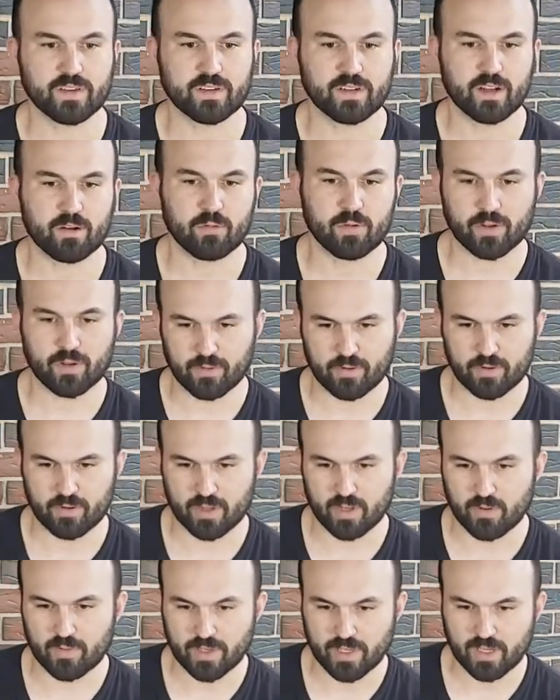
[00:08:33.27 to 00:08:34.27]
and I wouldn't do an
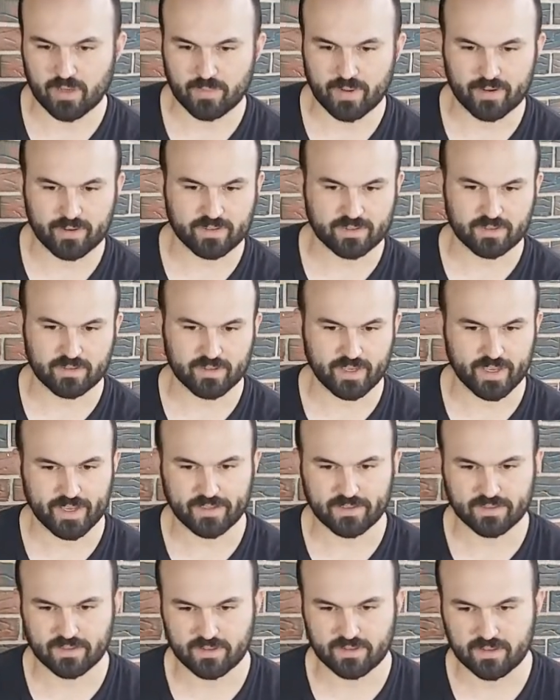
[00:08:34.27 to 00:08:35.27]
OEM. I'd just do the
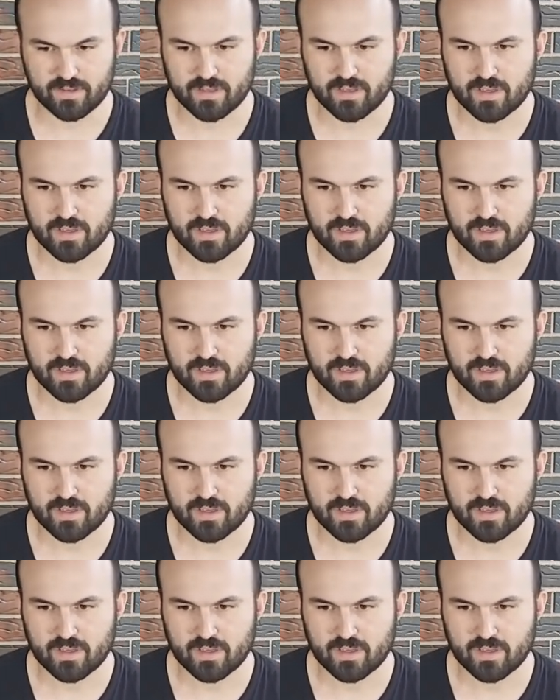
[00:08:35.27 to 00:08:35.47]
ASIN.